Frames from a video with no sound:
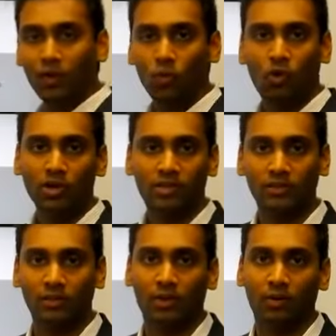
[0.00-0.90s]
what
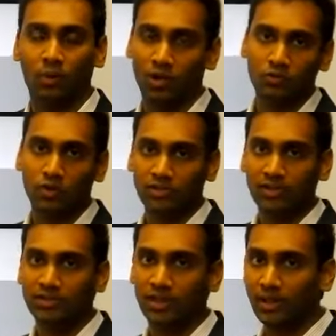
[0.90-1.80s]
is causing
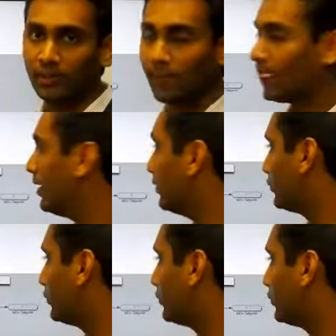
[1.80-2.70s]
this error.
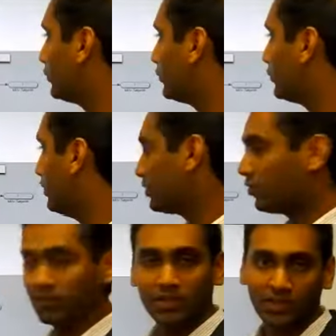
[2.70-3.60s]
So
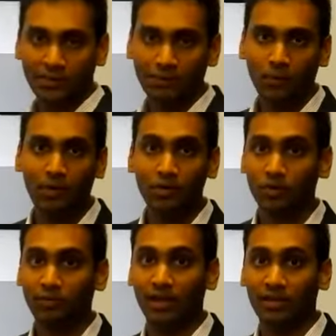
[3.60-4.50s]
this is caused by set
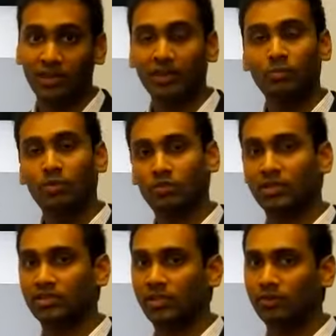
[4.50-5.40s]
point. So we had three inputs
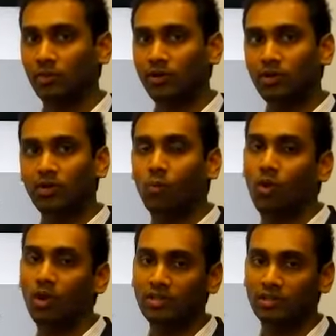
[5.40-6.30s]
for the set point.
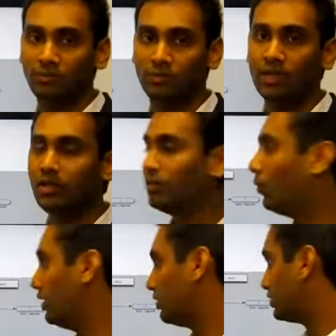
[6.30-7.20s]
One is the speed,
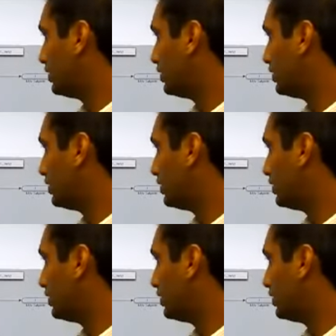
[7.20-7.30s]
one is the